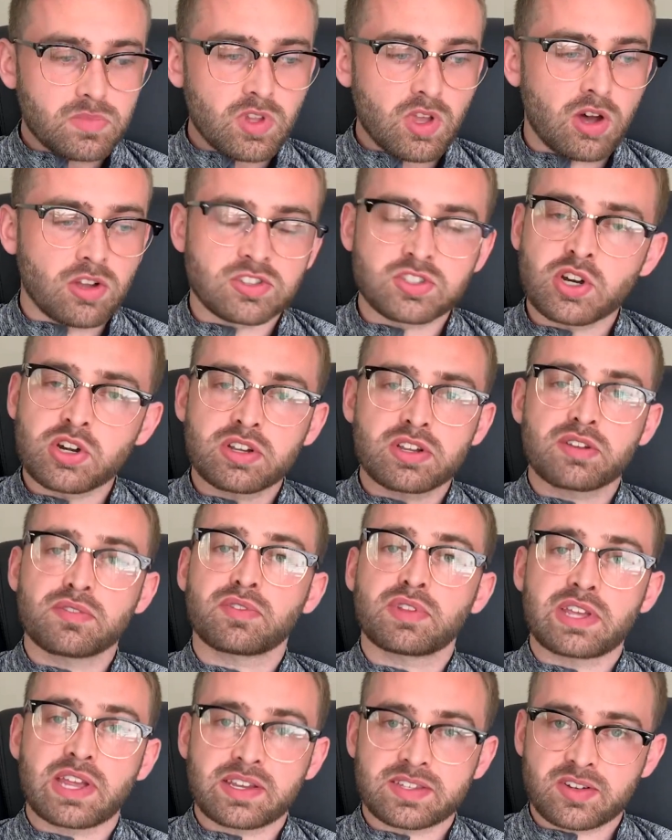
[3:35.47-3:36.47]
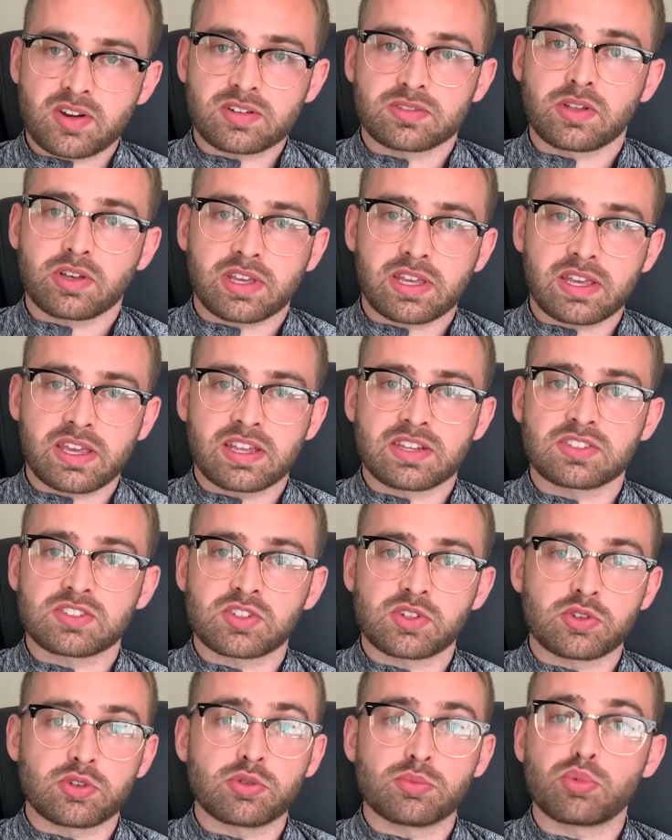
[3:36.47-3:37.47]
Alternatively, I started looking
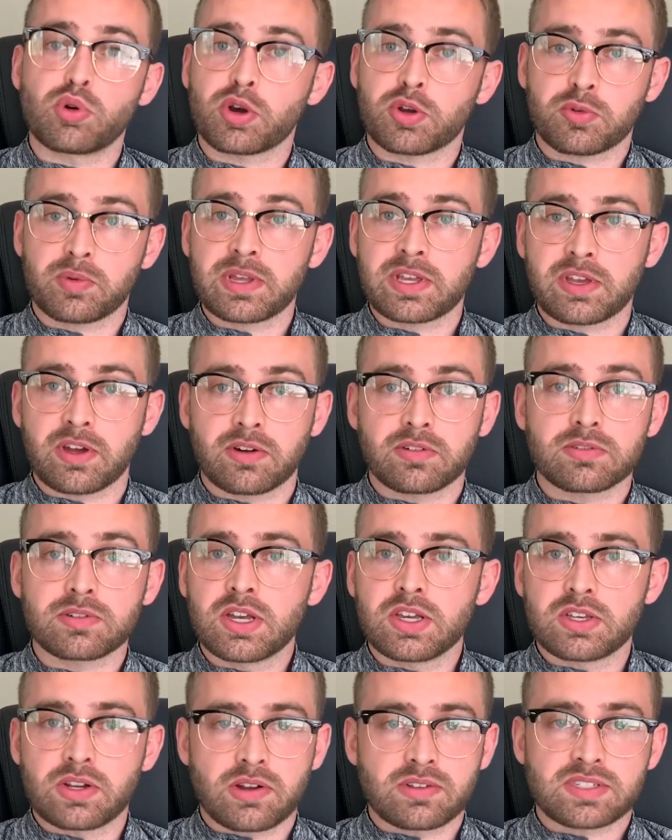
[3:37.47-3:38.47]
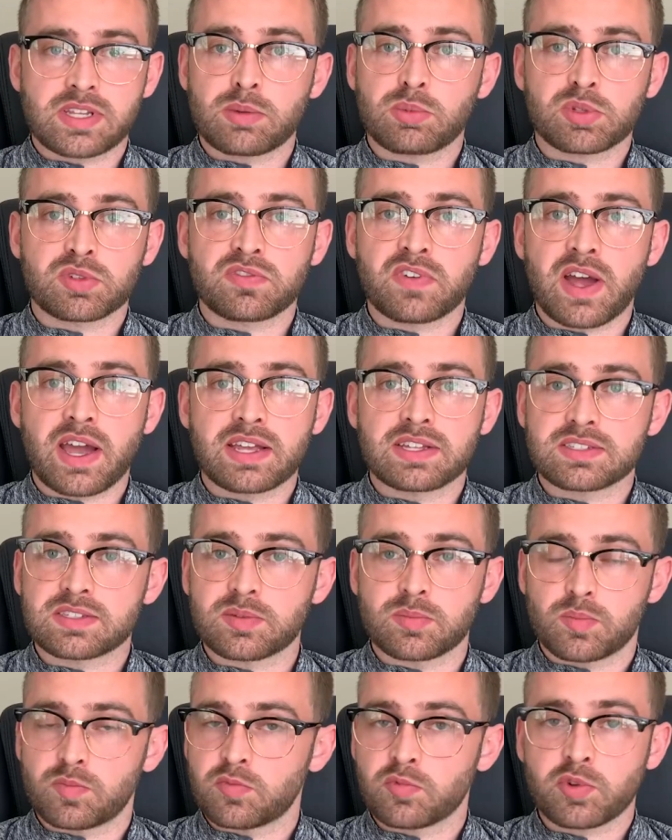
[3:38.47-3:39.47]
into Puerto Rico. I was able to find
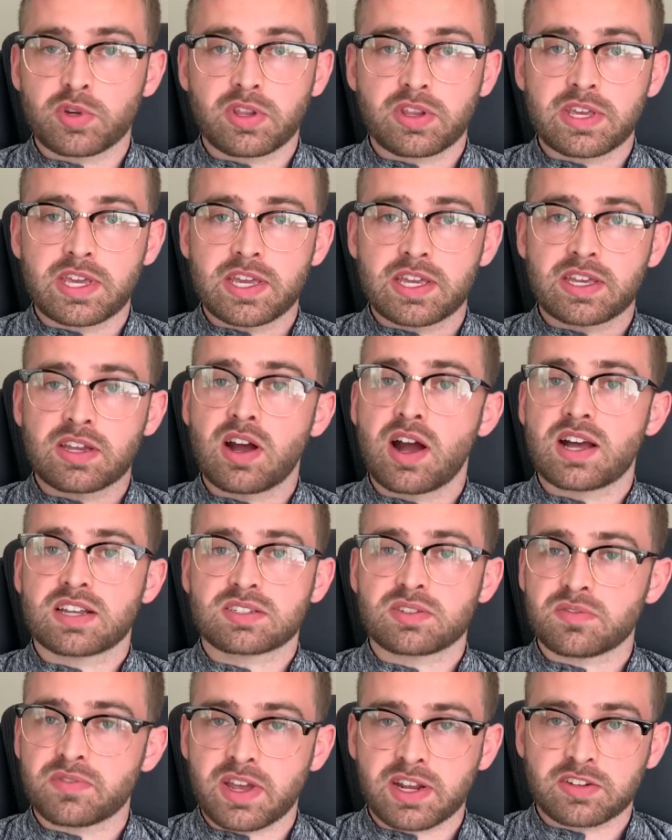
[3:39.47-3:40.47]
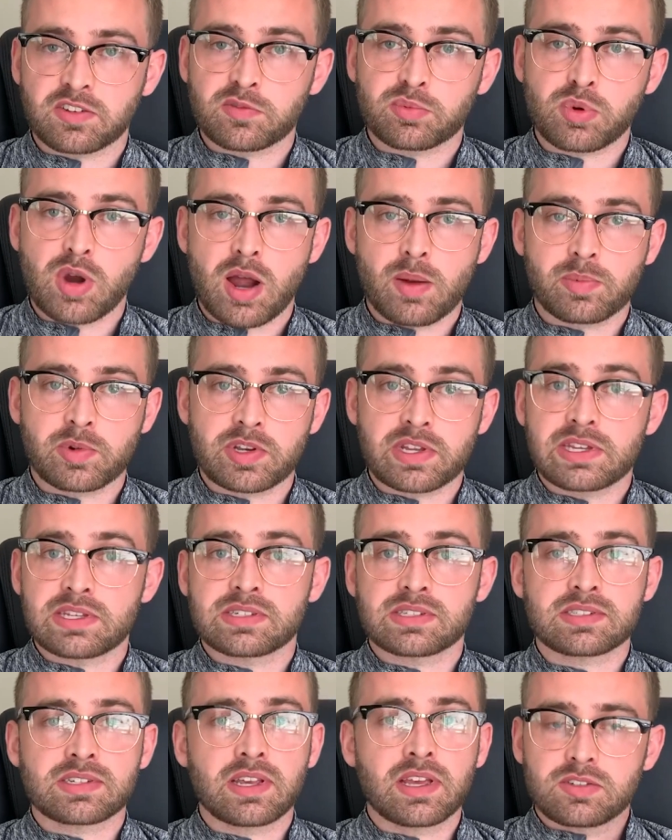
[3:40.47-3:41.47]
some really cost-effective
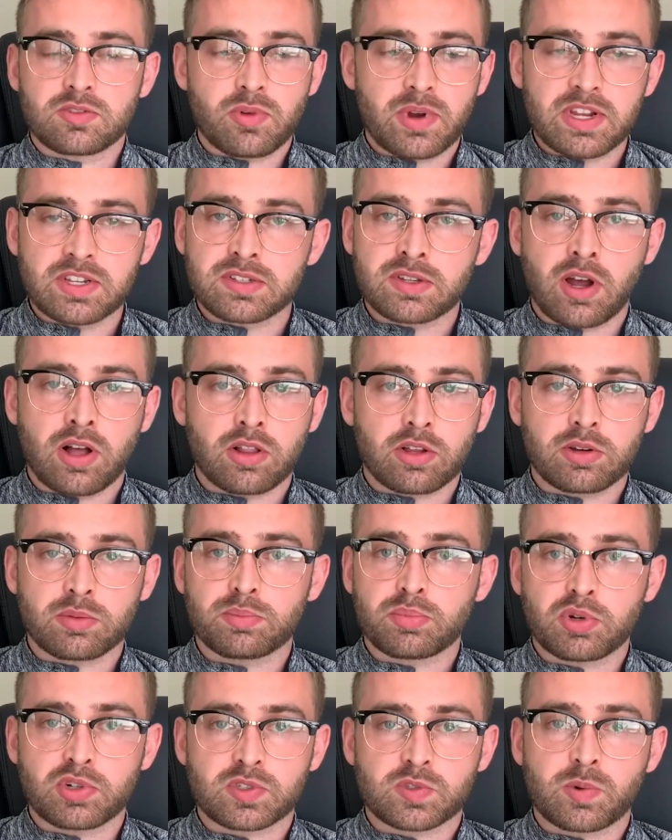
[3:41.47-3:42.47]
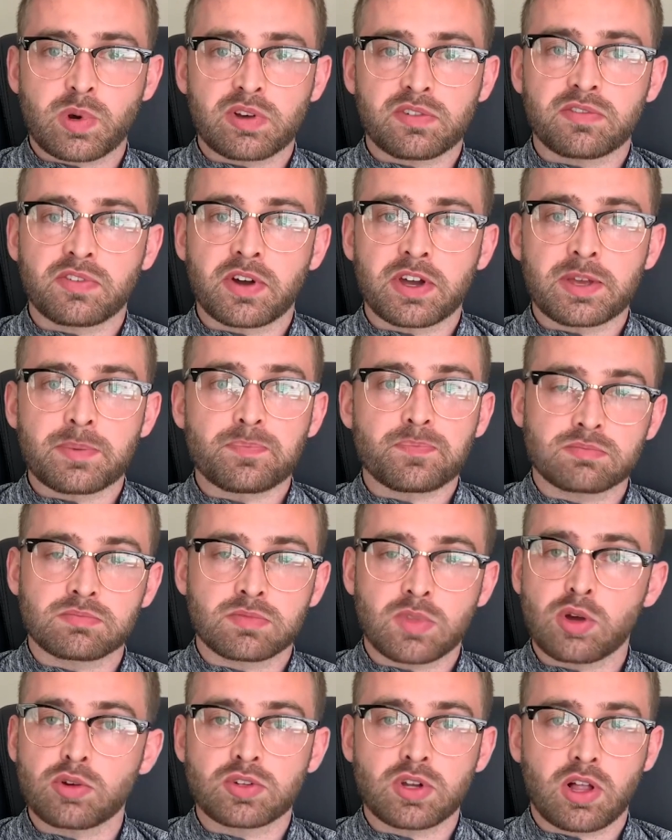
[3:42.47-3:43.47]
properties, great dollar per square foot,
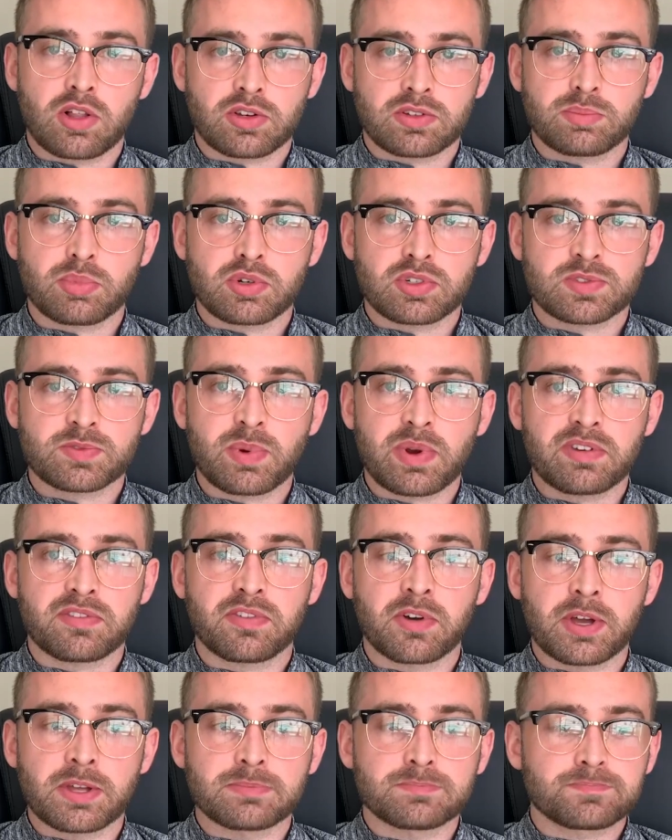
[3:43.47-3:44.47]
low dollar per square foot.